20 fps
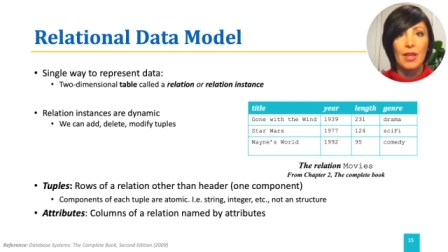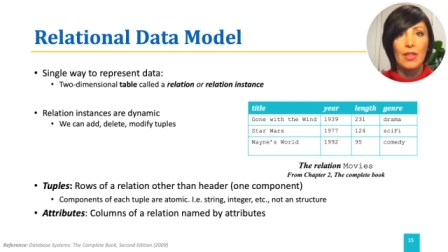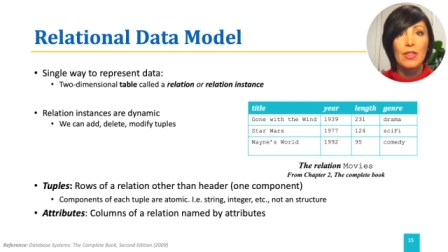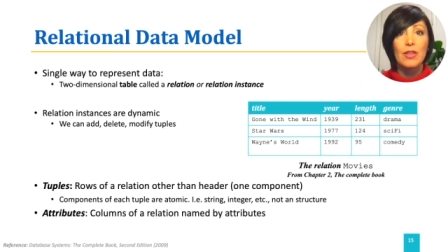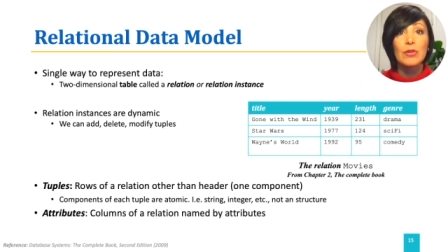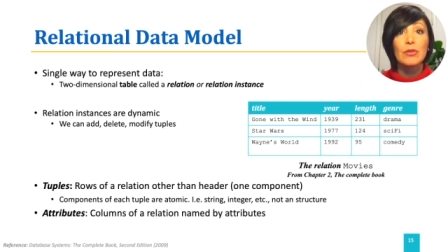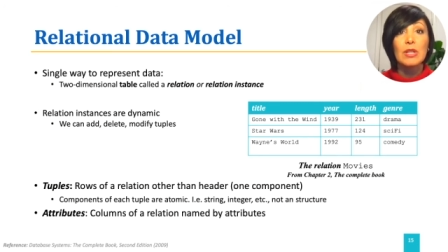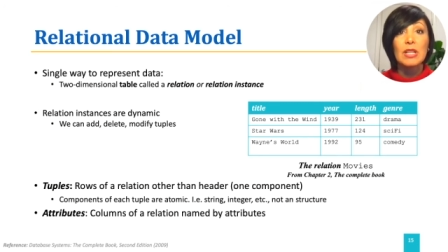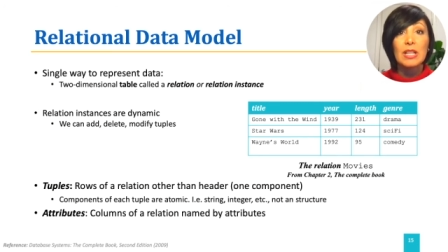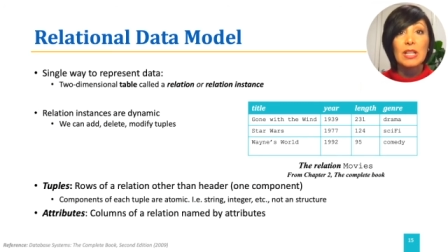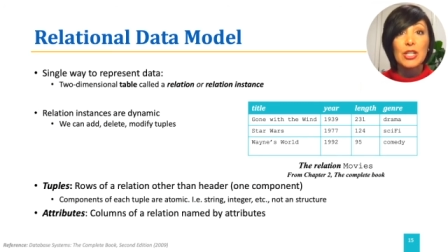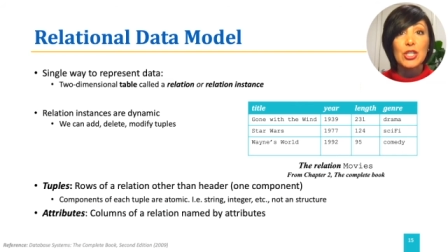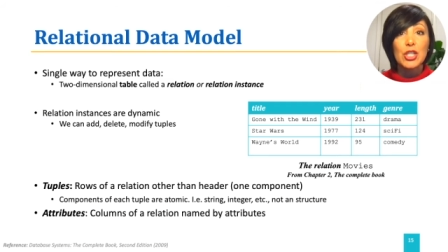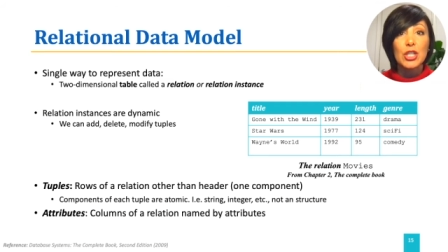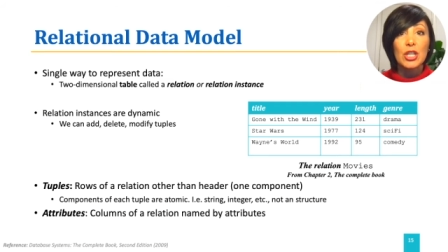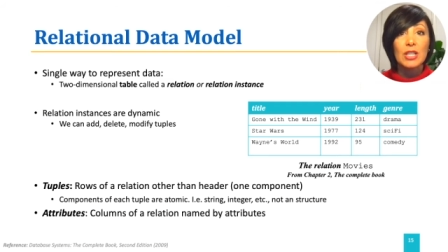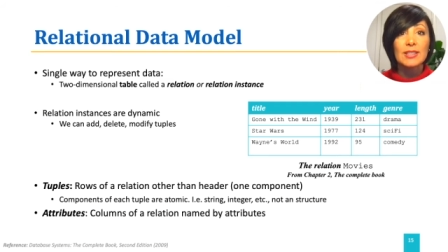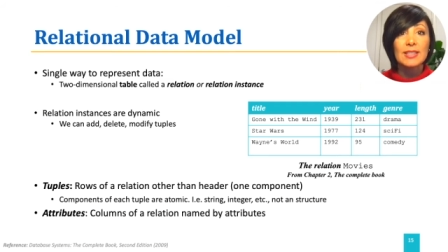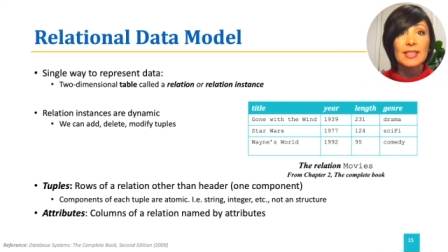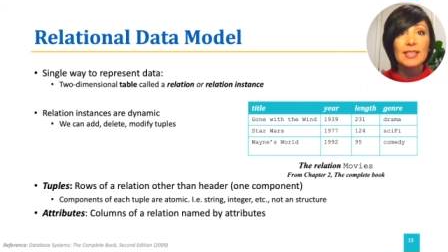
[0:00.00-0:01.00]
The
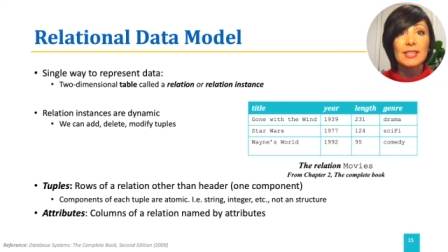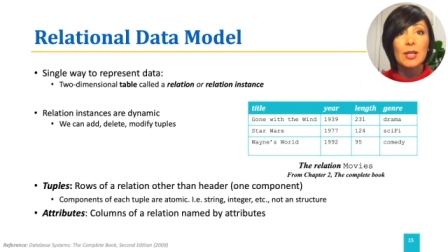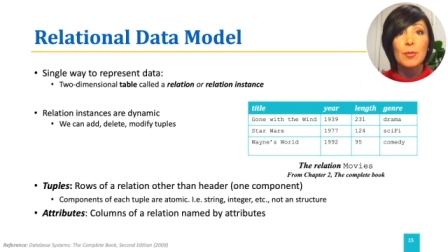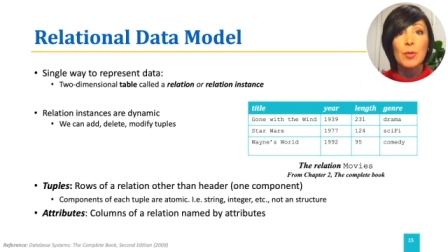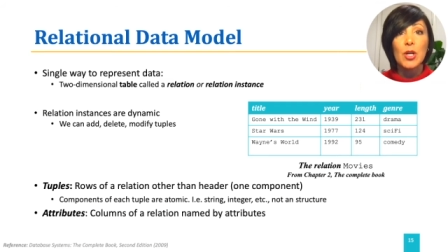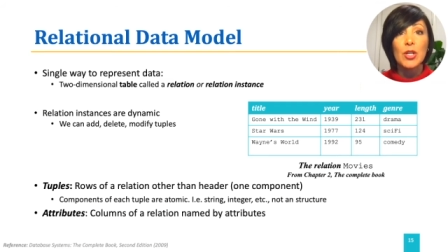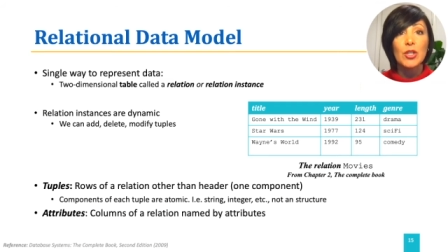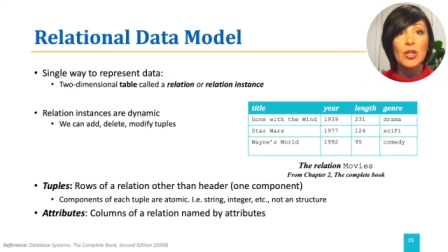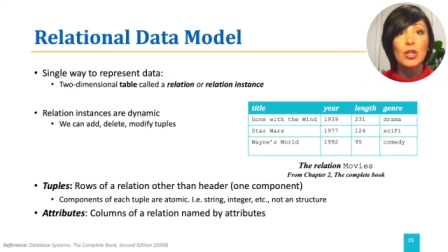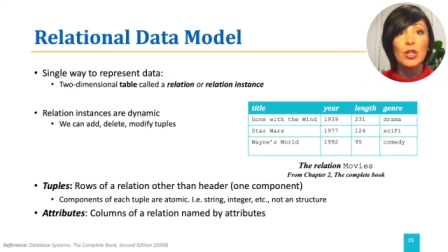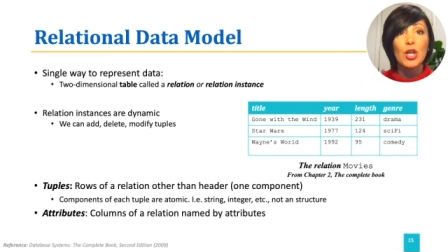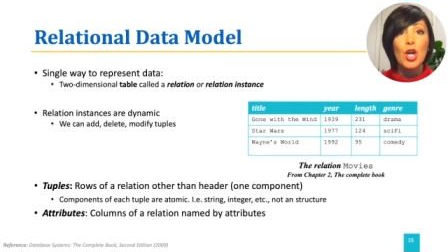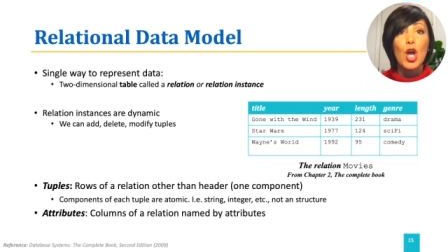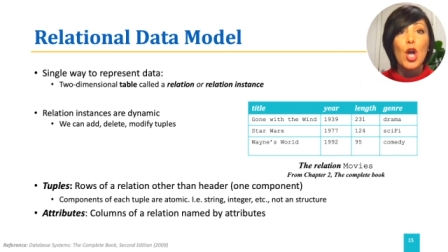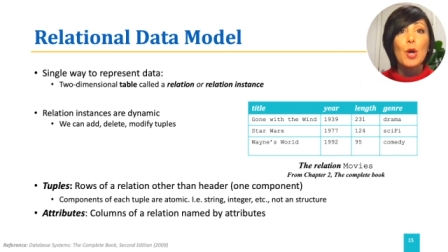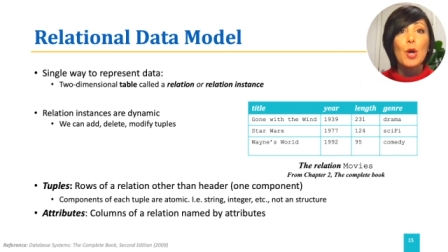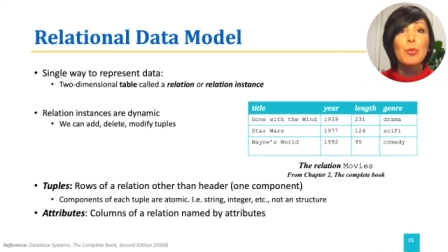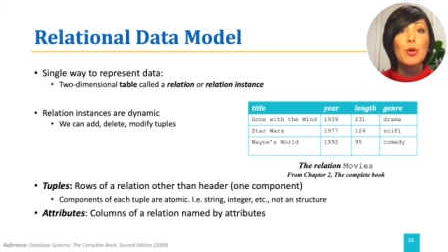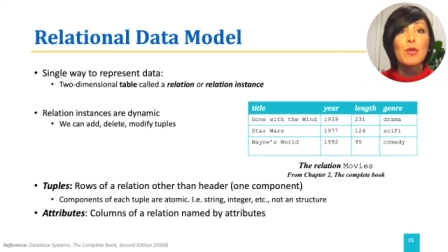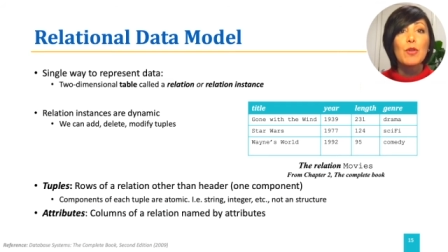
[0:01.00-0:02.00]
relational data model
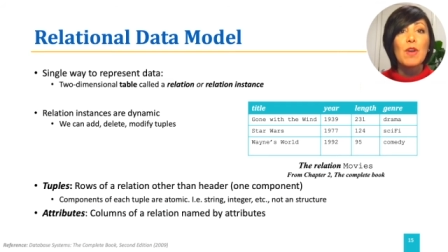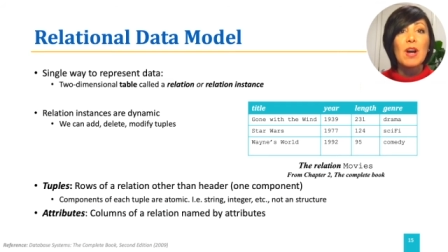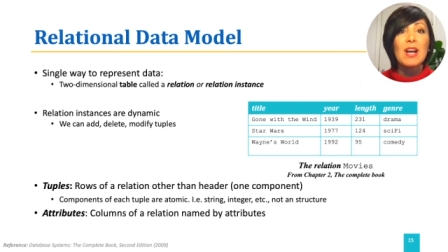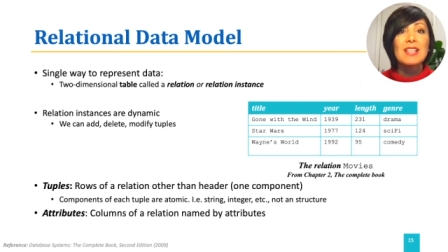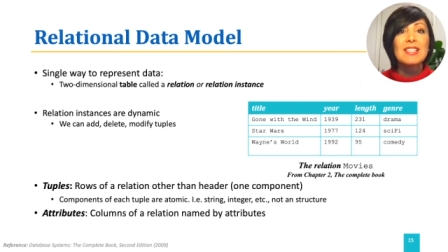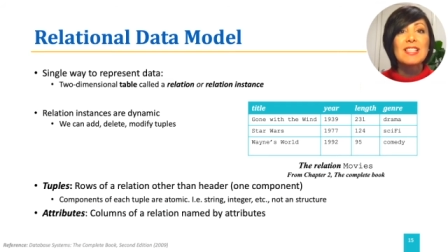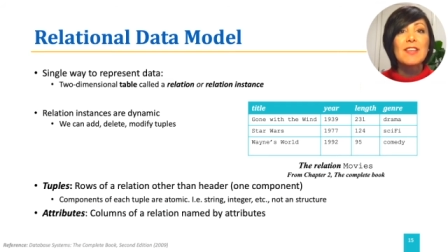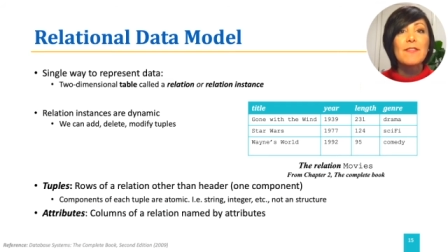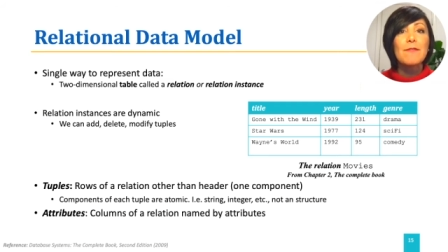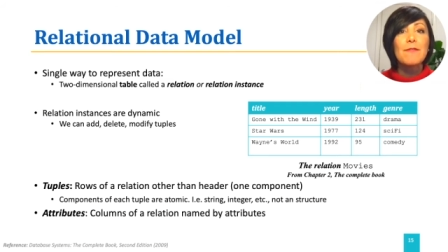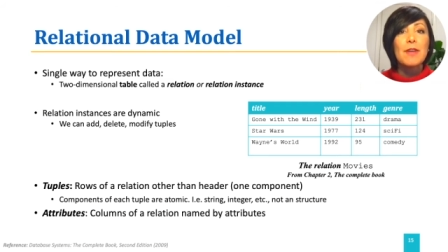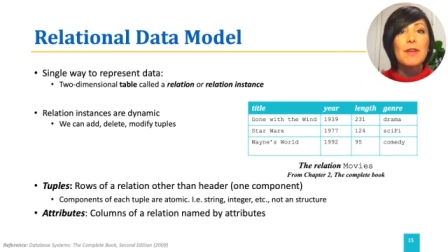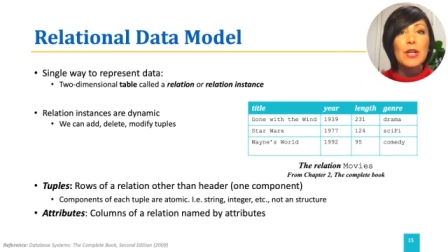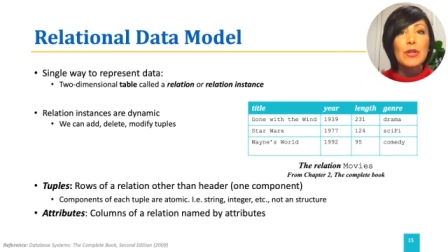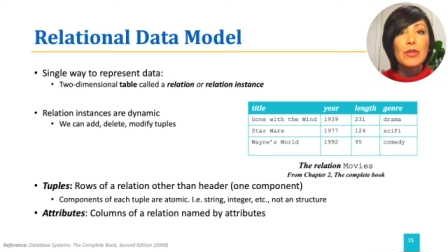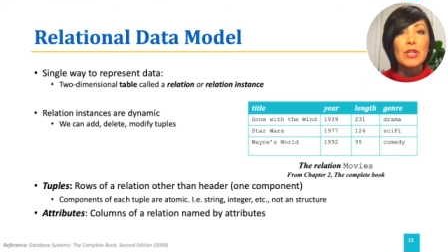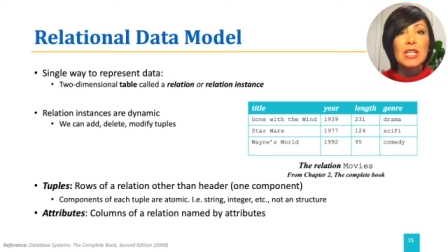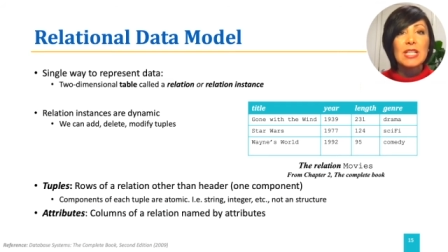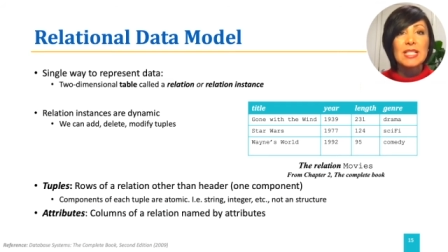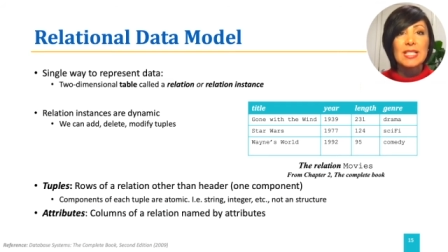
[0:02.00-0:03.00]
provides a
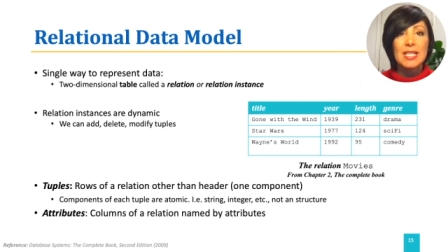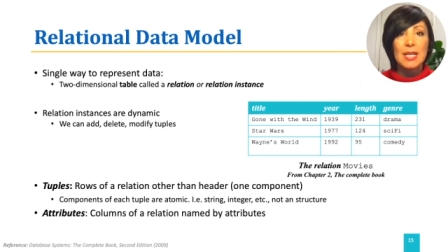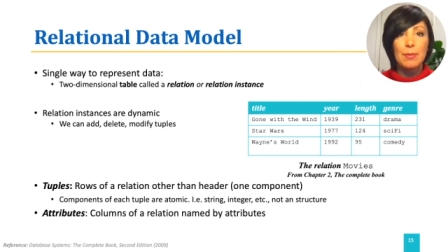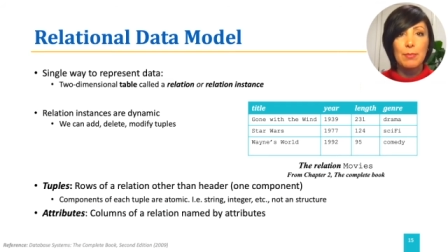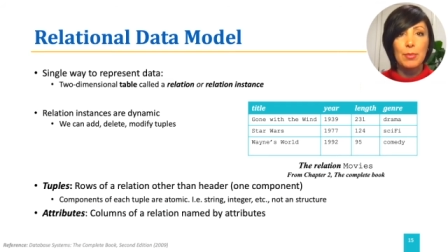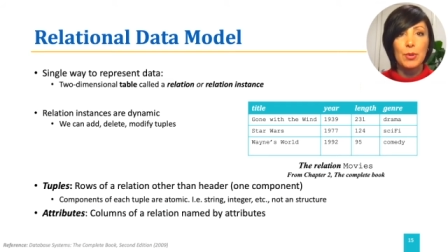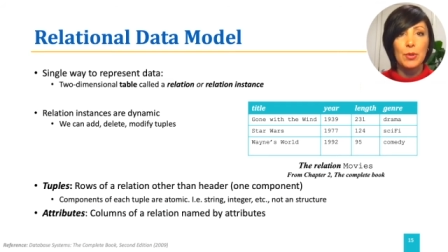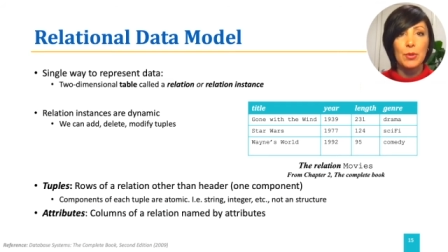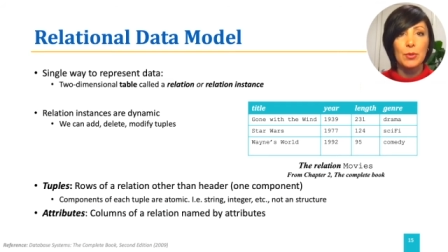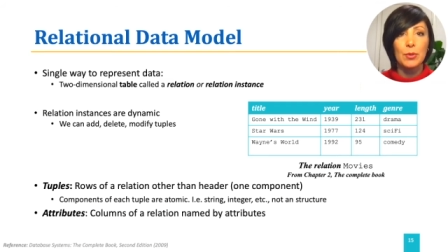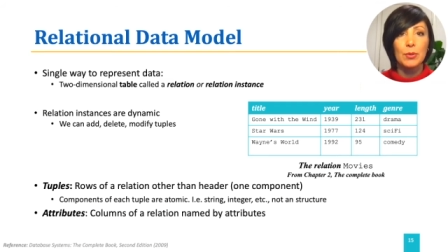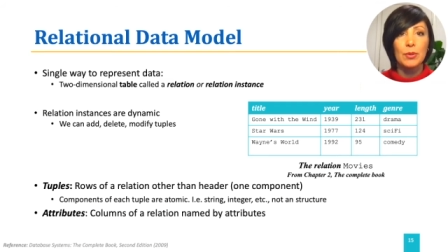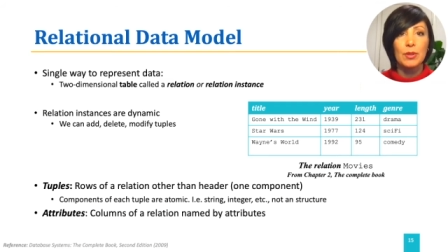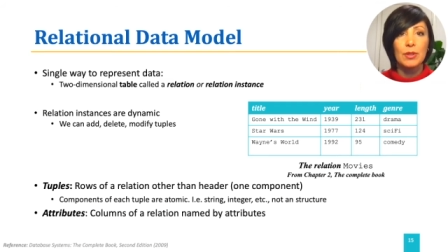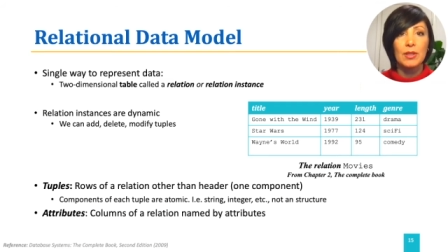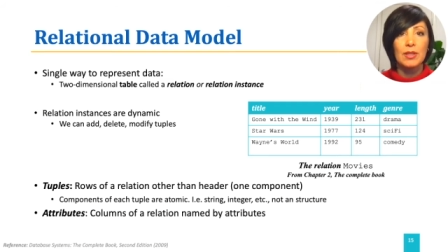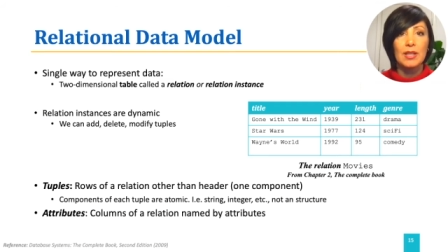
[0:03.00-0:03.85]
very simple